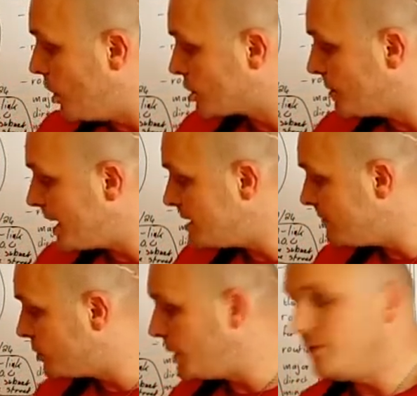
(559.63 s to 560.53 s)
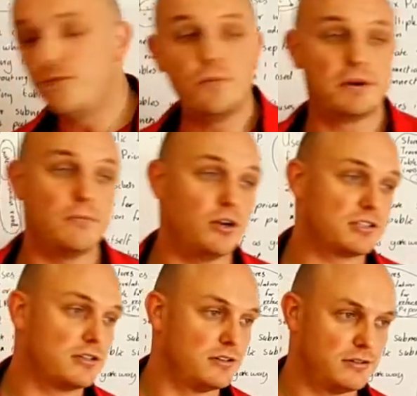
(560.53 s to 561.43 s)
mask, we actually have a 24-bit
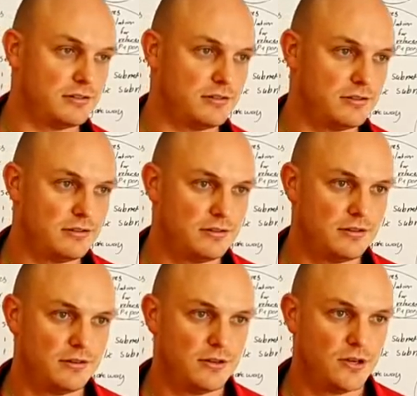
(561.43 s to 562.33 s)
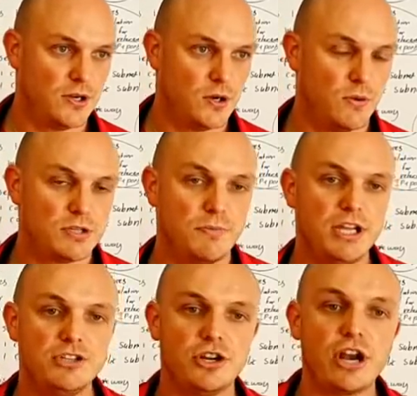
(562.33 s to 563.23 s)
mask. Which
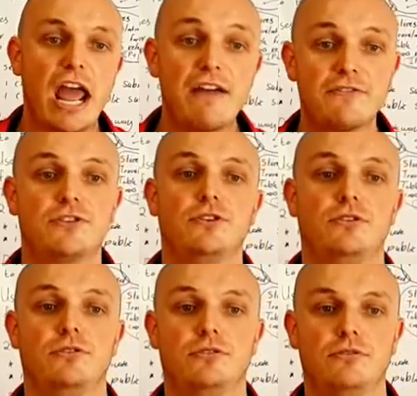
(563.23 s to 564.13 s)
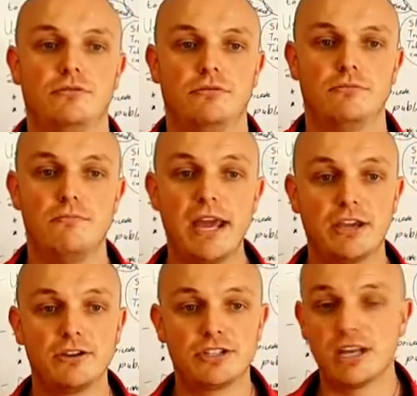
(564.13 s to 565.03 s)
means you don't have to make your